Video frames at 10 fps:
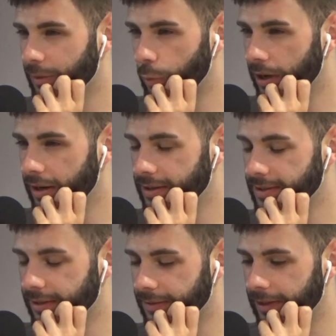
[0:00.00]
It's weird,
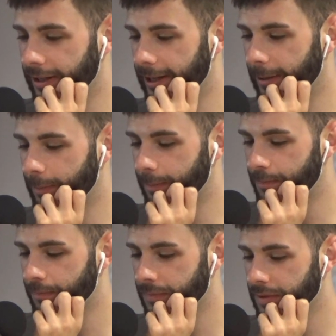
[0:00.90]
isn't it?
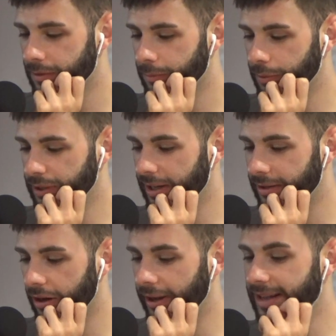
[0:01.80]
But
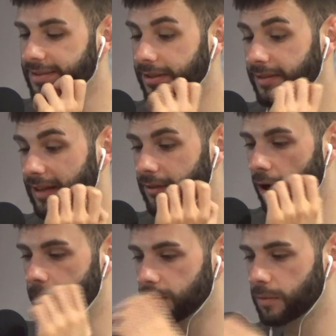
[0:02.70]
I guess the Stephen
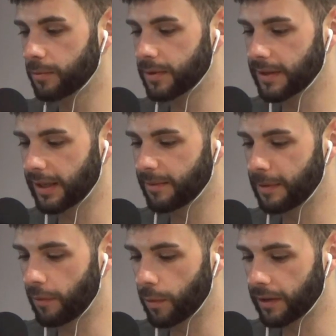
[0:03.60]
Thompson one was like a
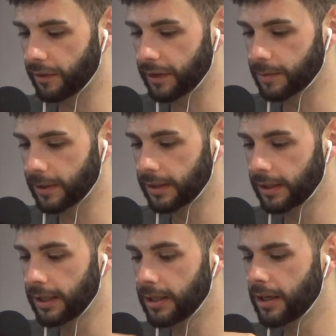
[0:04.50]
bit of a weird fight as well.
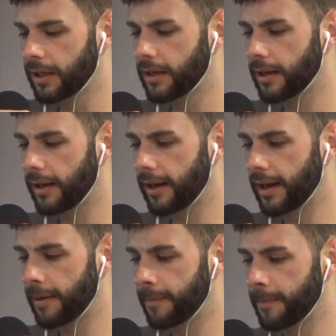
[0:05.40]

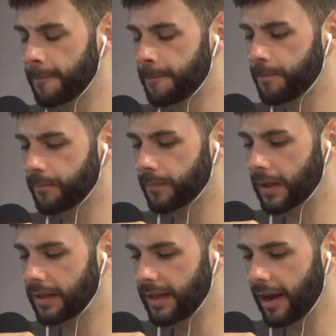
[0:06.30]
I'm
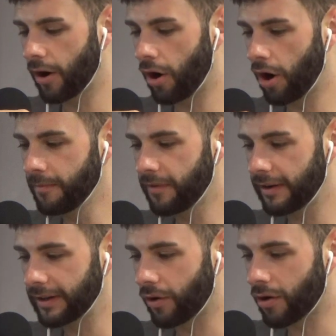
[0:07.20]

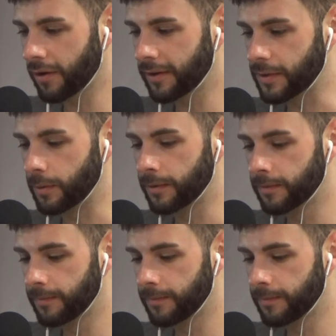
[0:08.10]
very torn on this one.